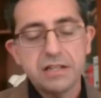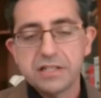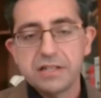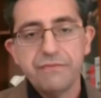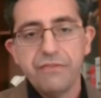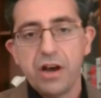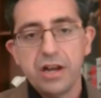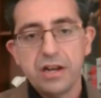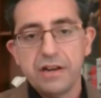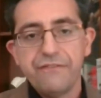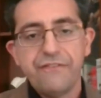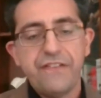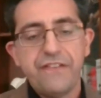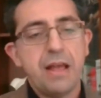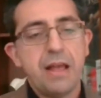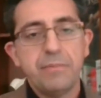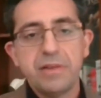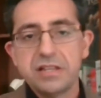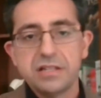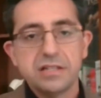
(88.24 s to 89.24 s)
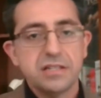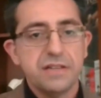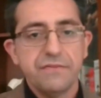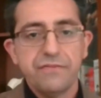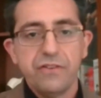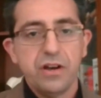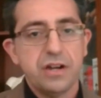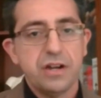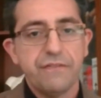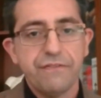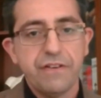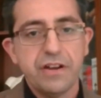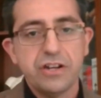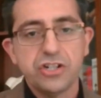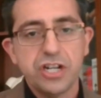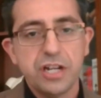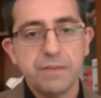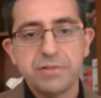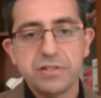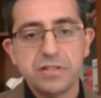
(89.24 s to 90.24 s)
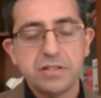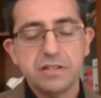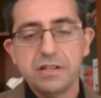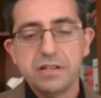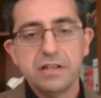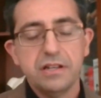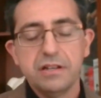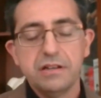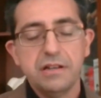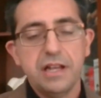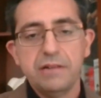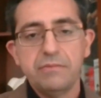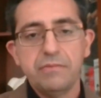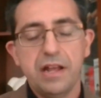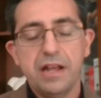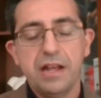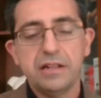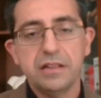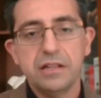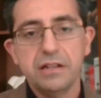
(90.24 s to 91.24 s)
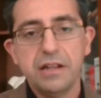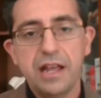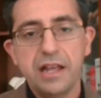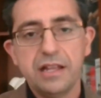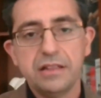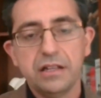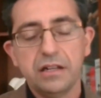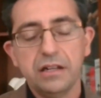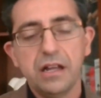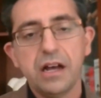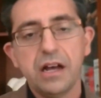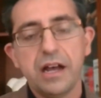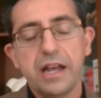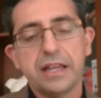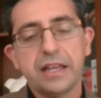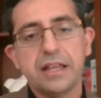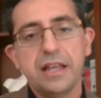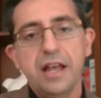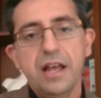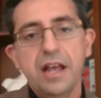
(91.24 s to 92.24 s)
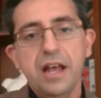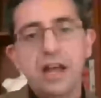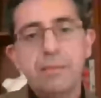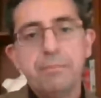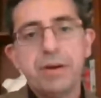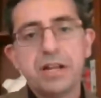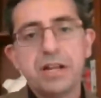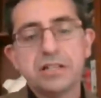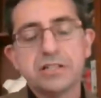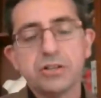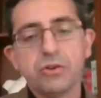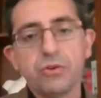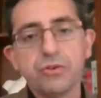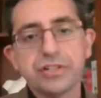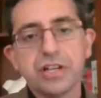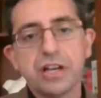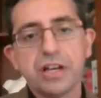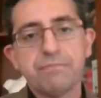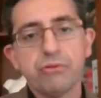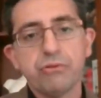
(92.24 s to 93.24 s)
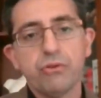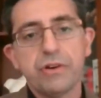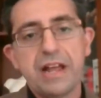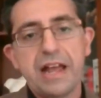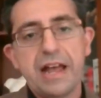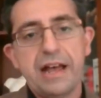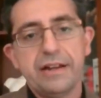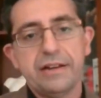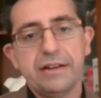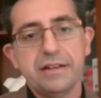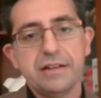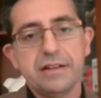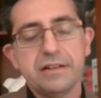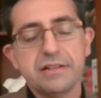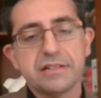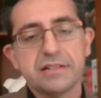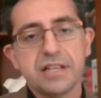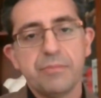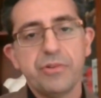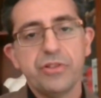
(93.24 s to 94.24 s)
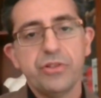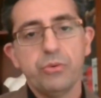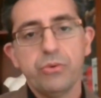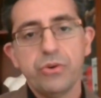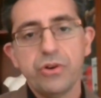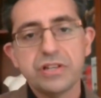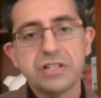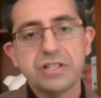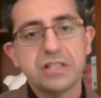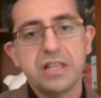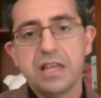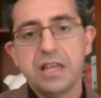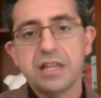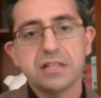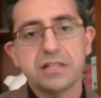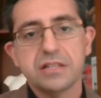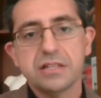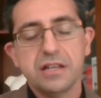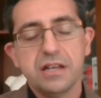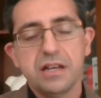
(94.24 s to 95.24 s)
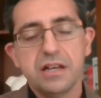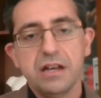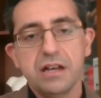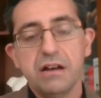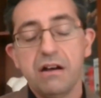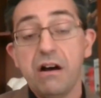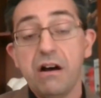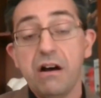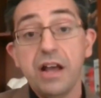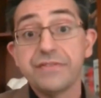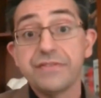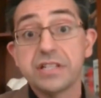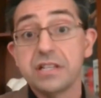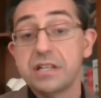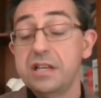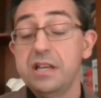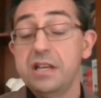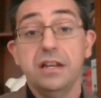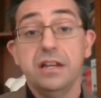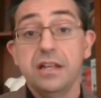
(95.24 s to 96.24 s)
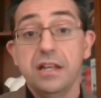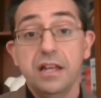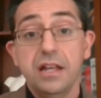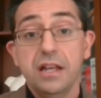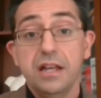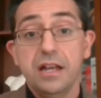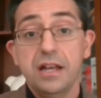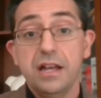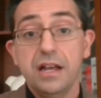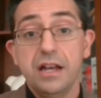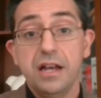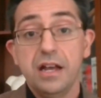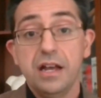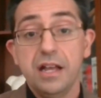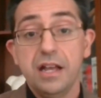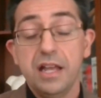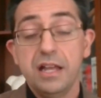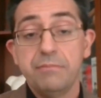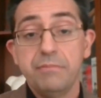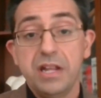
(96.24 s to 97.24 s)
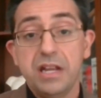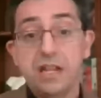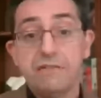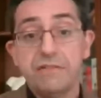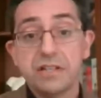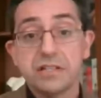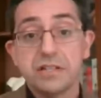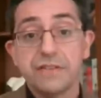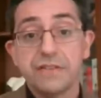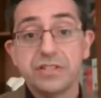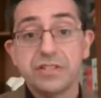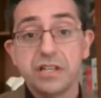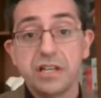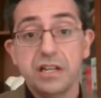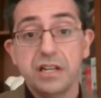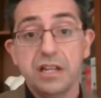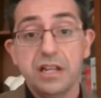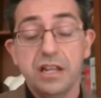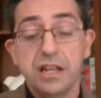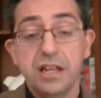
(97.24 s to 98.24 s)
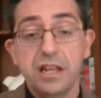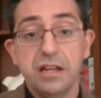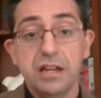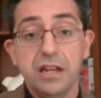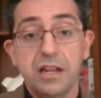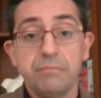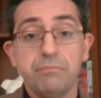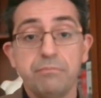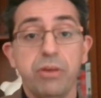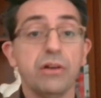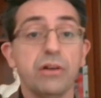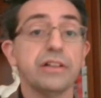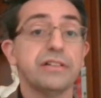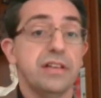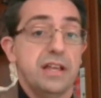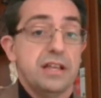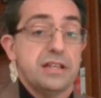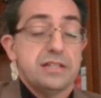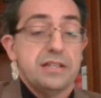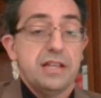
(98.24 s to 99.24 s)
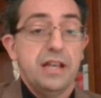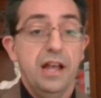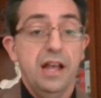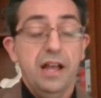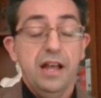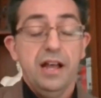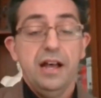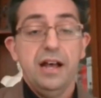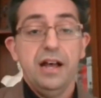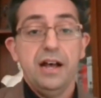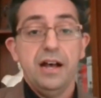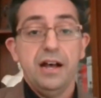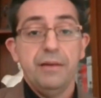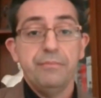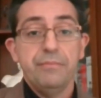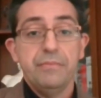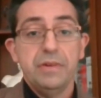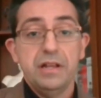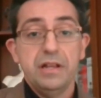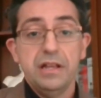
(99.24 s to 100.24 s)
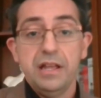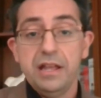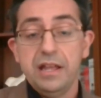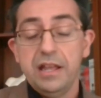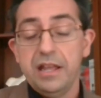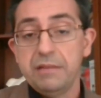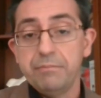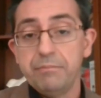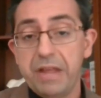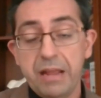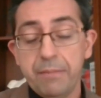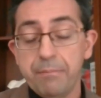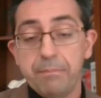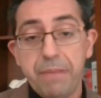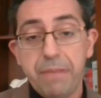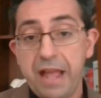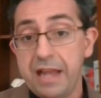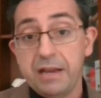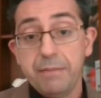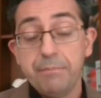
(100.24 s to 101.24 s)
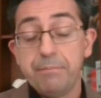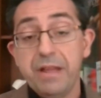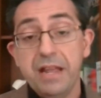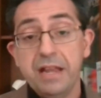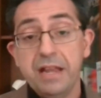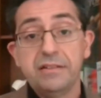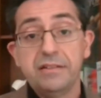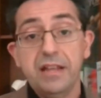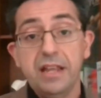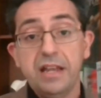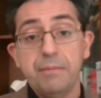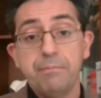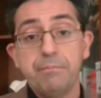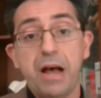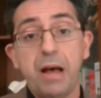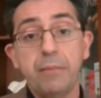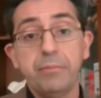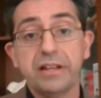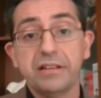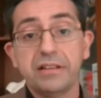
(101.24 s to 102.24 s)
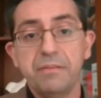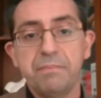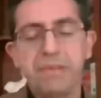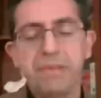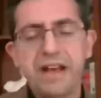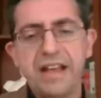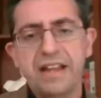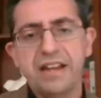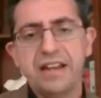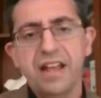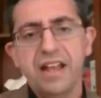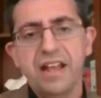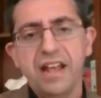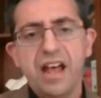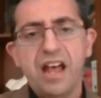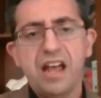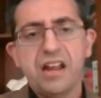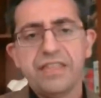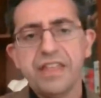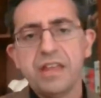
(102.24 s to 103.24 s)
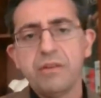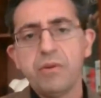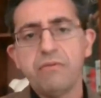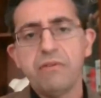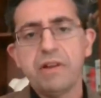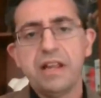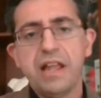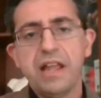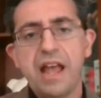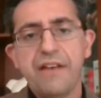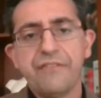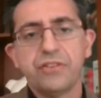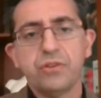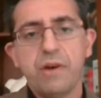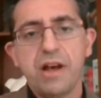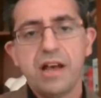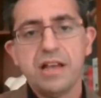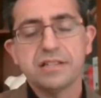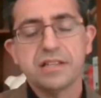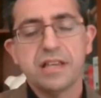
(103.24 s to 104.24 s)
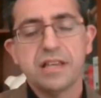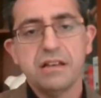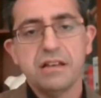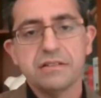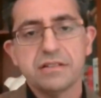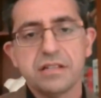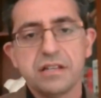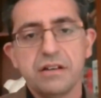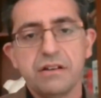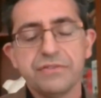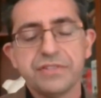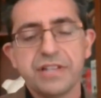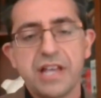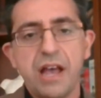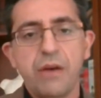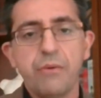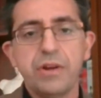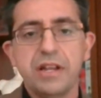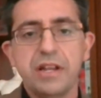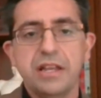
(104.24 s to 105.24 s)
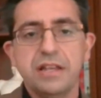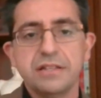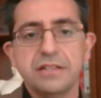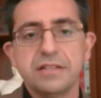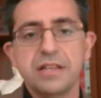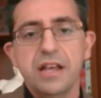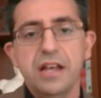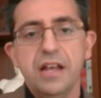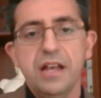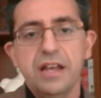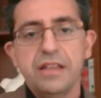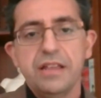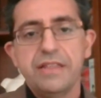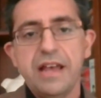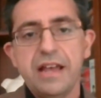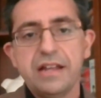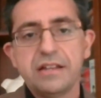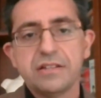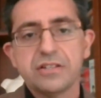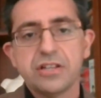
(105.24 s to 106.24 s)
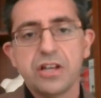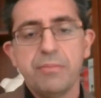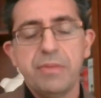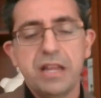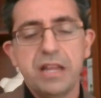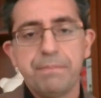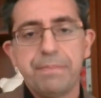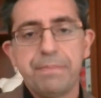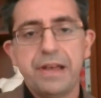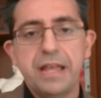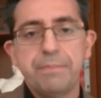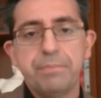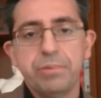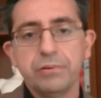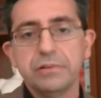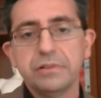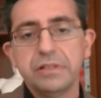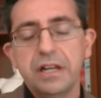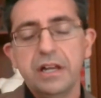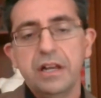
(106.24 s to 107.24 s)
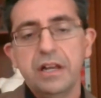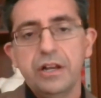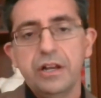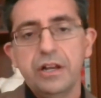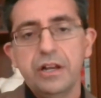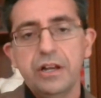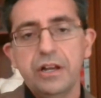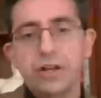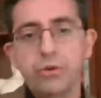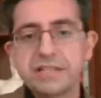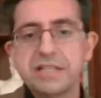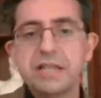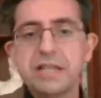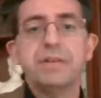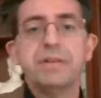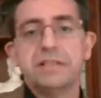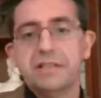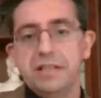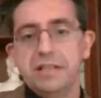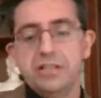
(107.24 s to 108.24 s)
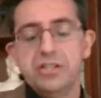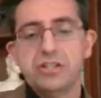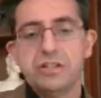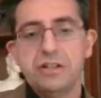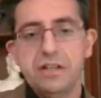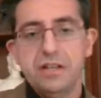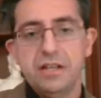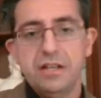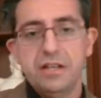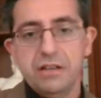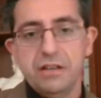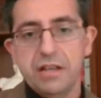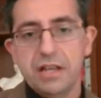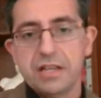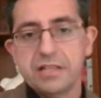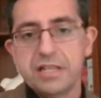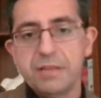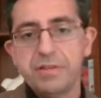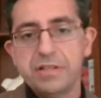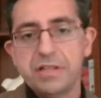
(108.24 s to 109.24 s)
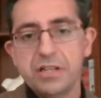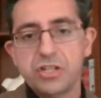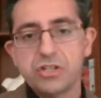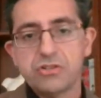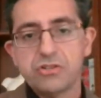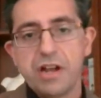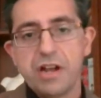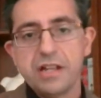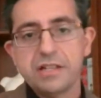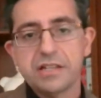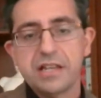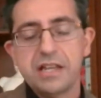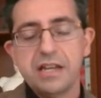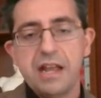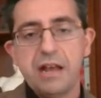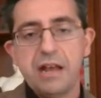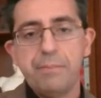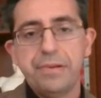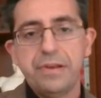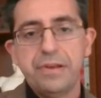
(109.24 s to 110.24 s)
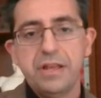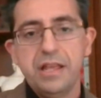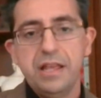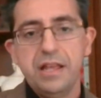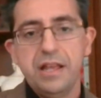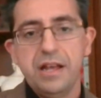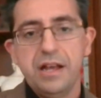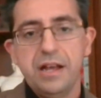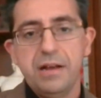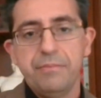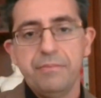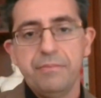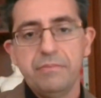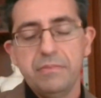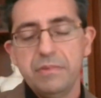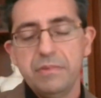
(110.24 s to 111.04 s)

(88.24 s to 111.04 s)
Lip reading: it's divided families, it's divided friendships, and the like, but it's also brought out some of the worst things I've seen, and many of us have seen in politics, indeed in public debate. And I think we really have to ask ourselves how it is that so many people who exhibit these traits can now be